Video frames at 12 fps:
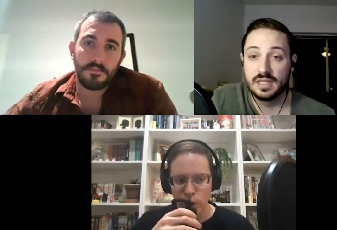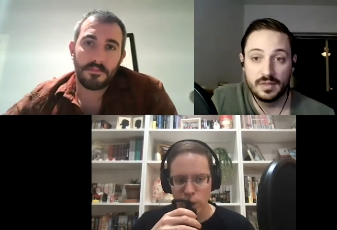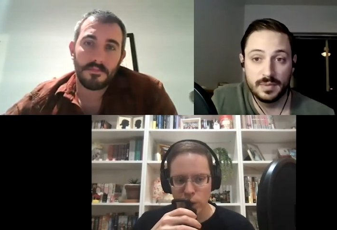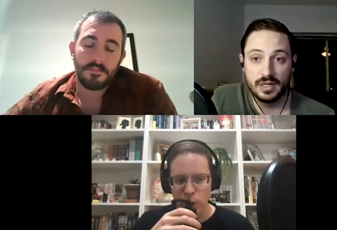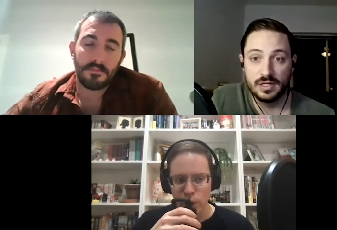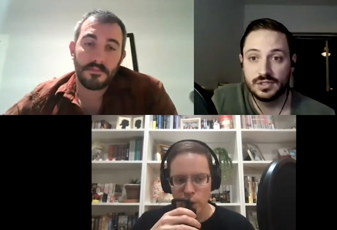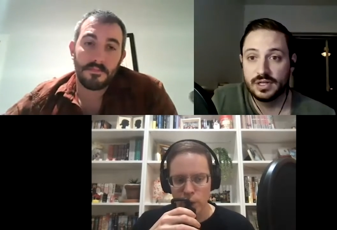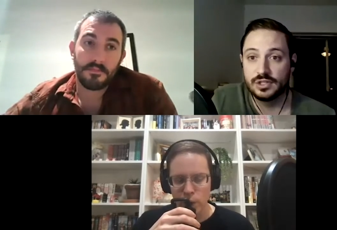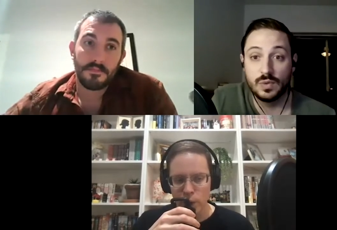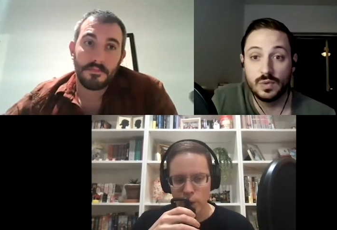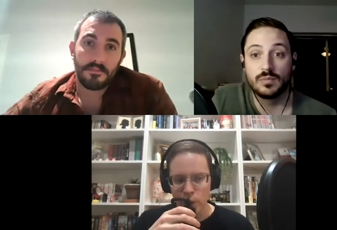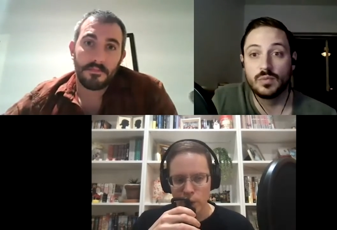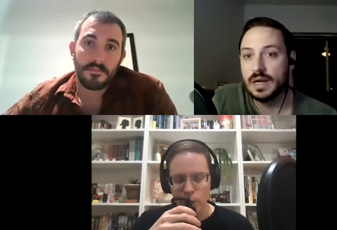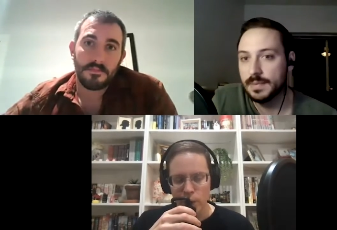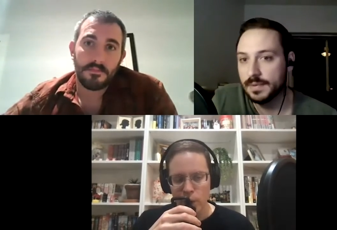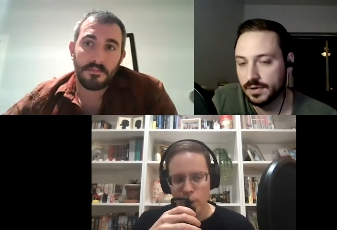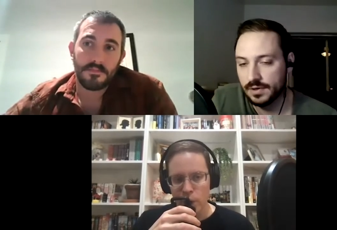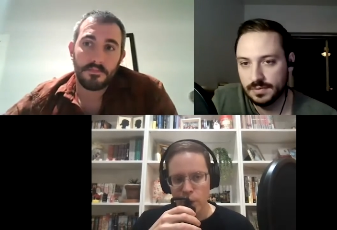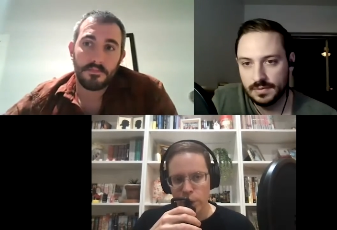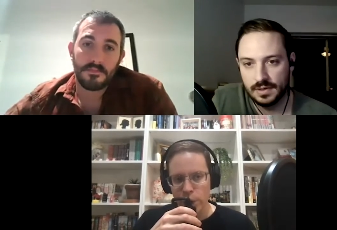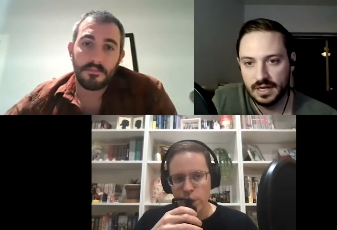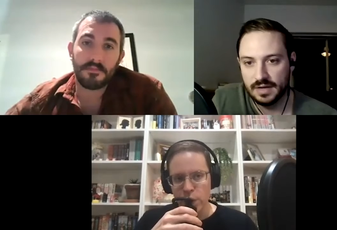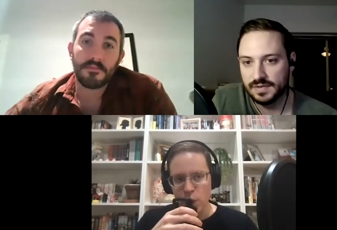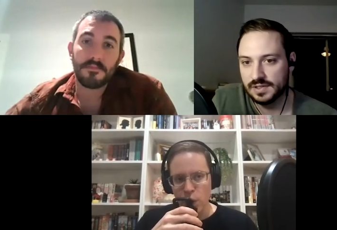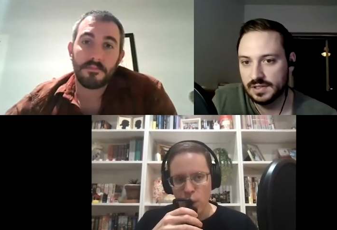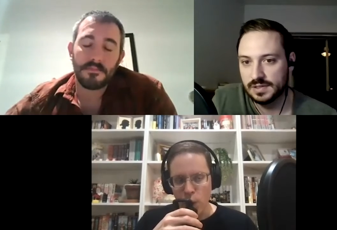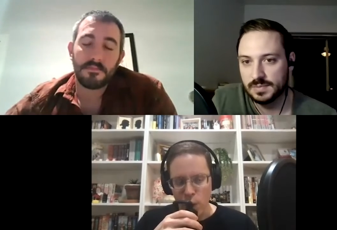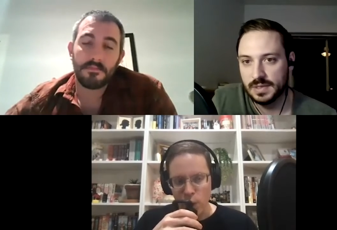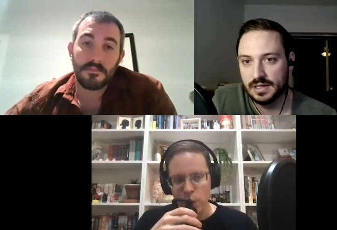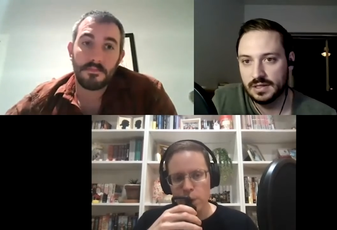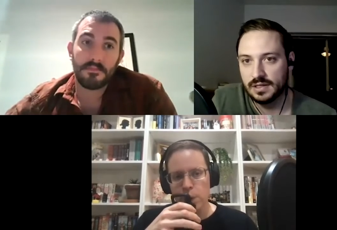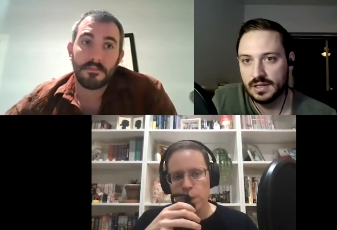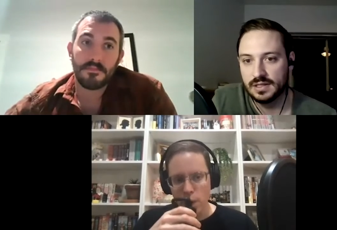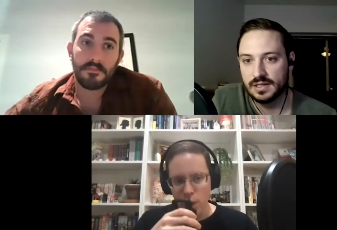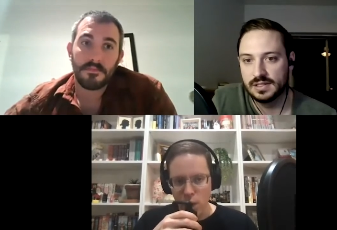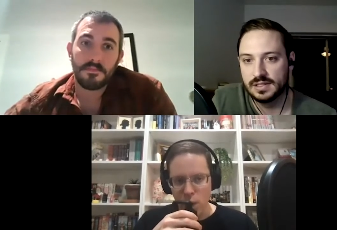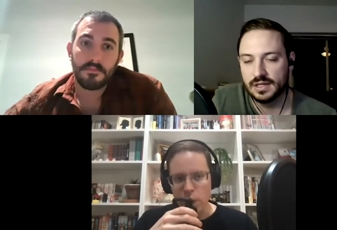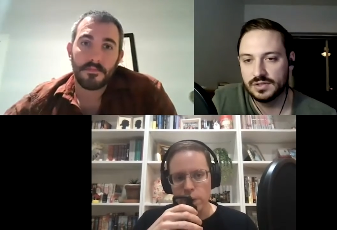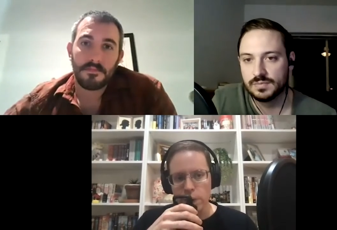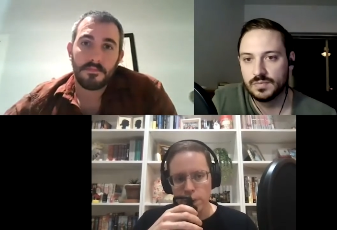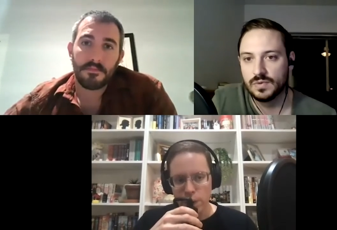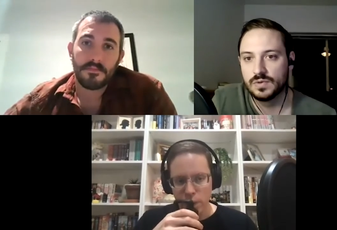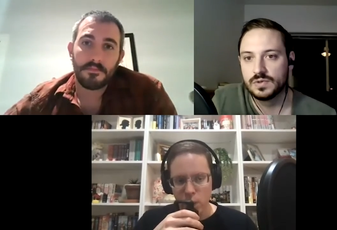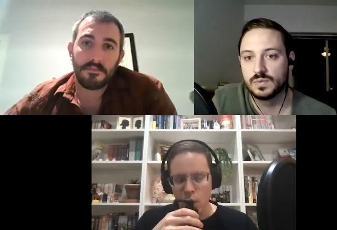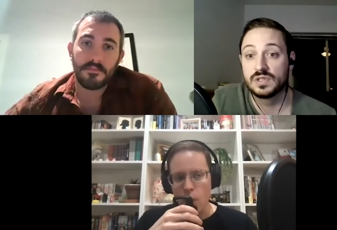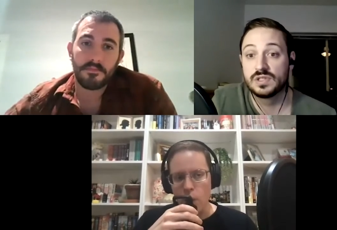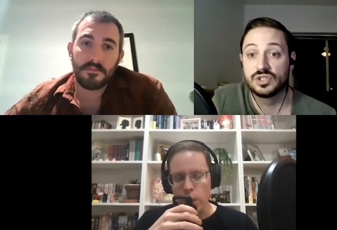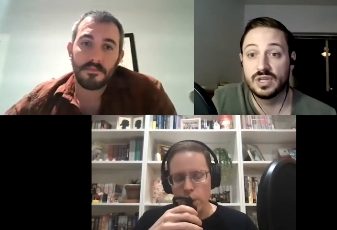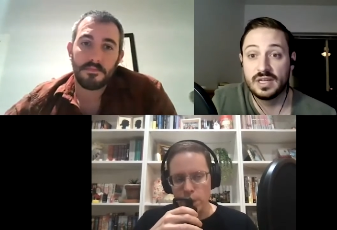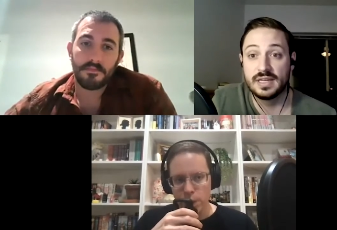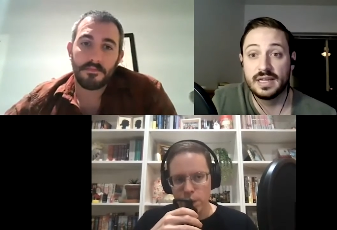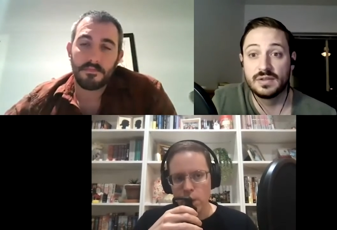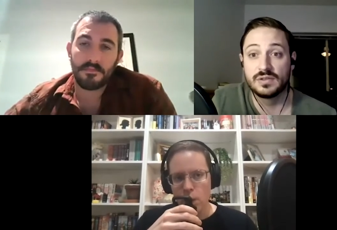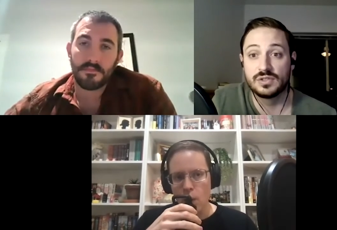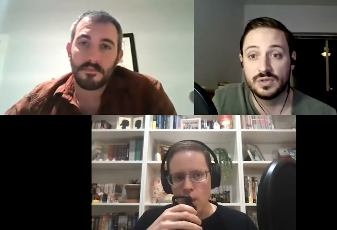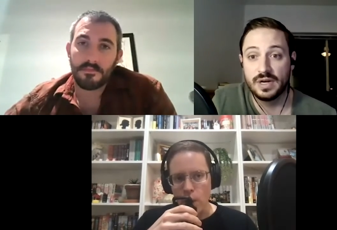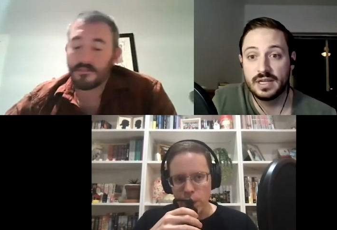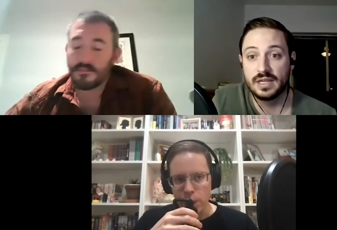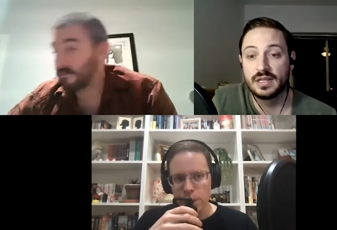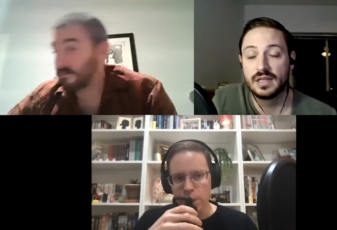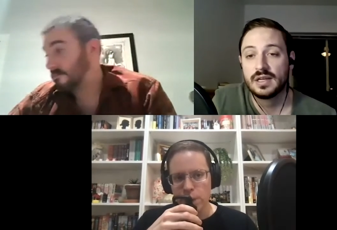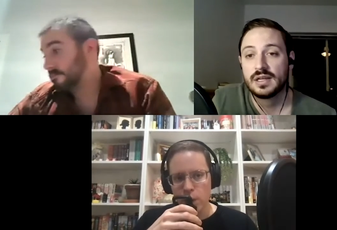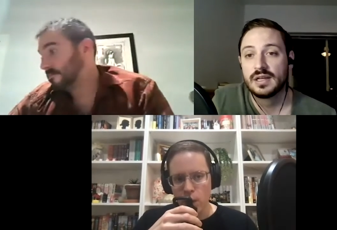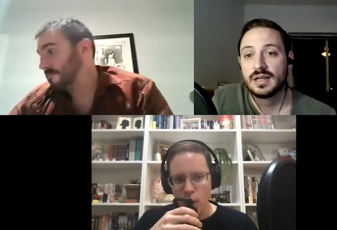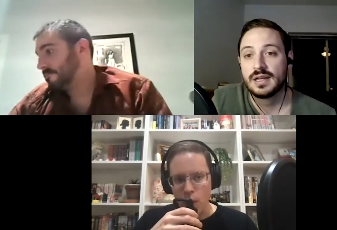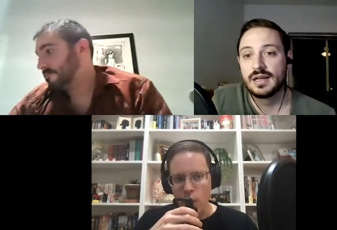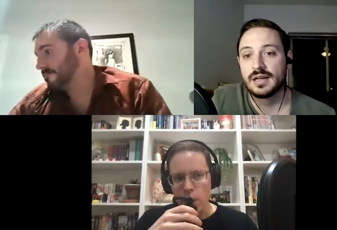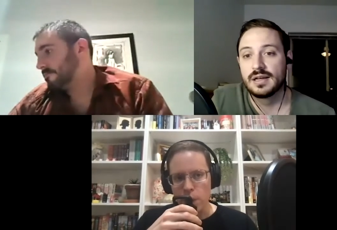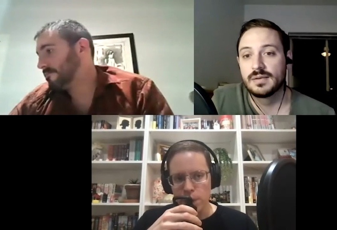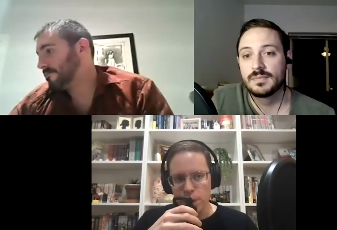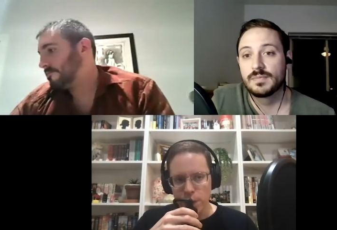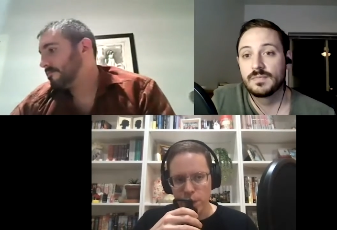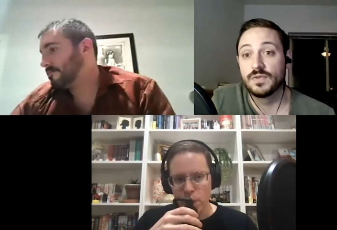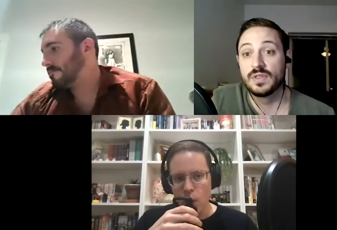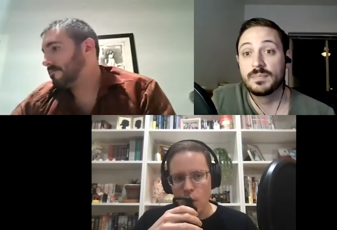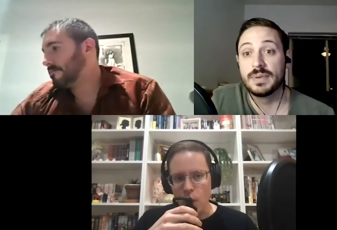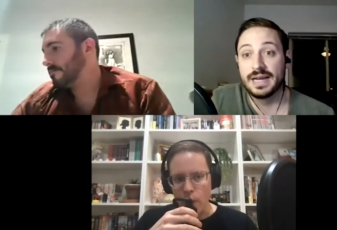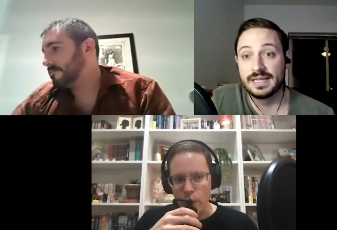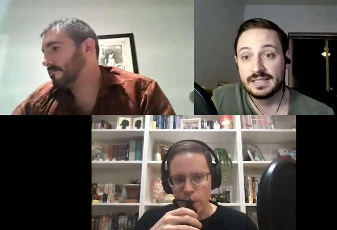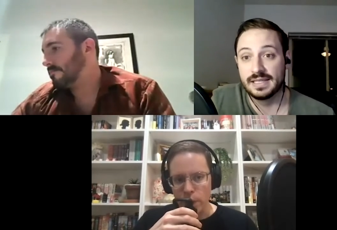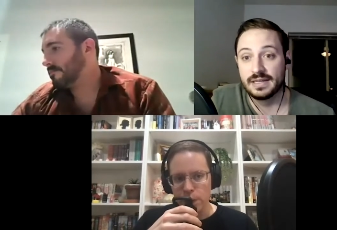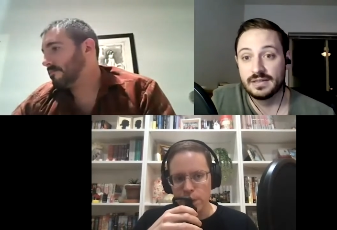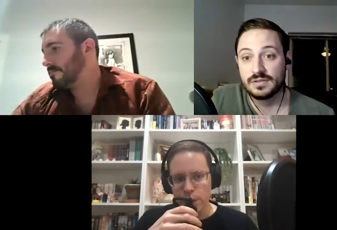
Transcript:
Speaker 1: TD Ameritrade, Schwab, Robinhood obviously has been in, in the discussion boards with shutting down the trading um, for the buy side.